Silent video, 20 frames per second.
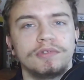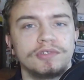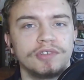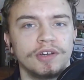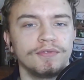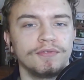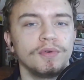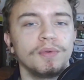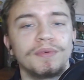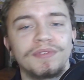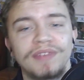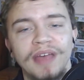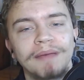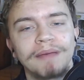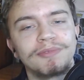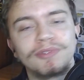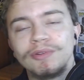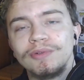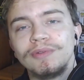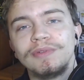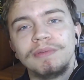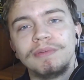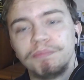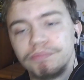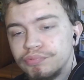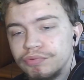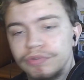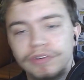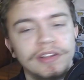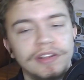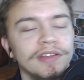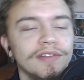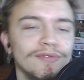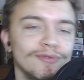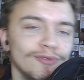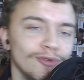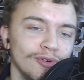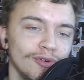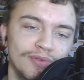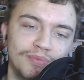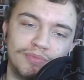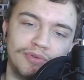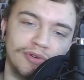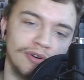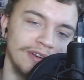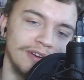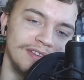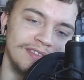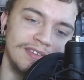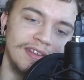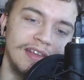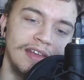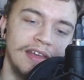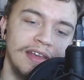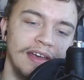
which I thought was absolutely brilliant for its price.